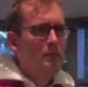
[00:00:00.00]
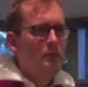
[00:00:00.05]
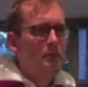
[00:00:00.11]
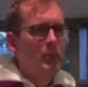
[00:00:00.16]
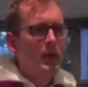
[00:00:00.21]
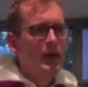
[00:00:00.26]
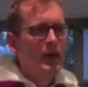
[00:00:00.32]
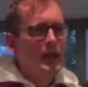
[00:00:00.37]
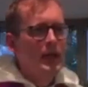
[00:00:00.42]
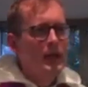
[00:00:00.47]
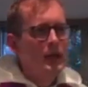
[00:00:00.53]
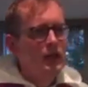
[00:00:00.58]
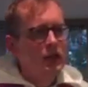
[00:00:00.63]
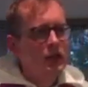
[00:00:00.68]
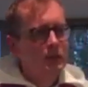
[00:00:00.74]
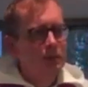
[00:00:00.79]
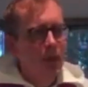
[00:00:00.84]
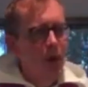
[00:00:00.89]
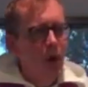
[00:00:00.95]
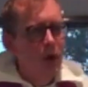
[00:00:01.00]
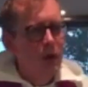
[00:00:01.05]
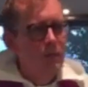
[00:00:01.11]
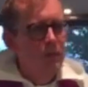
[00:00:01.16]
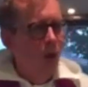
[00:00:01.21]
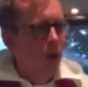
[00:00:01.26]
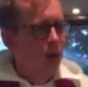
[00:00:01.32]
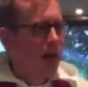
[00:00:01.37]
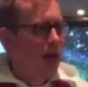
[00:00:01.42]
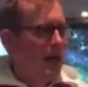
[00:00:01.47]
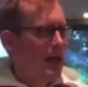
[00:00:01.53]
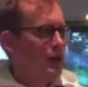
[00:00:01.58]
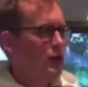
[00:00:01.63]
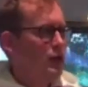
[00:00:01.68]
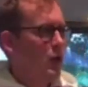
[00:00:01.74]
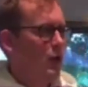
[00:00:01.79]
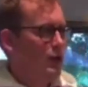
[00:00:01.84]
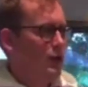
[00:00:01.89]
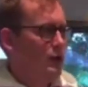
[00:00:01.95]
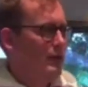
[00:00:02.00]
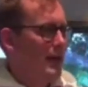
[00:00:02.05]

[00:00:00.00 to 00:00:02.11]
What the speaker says: but he spoke more like Gordon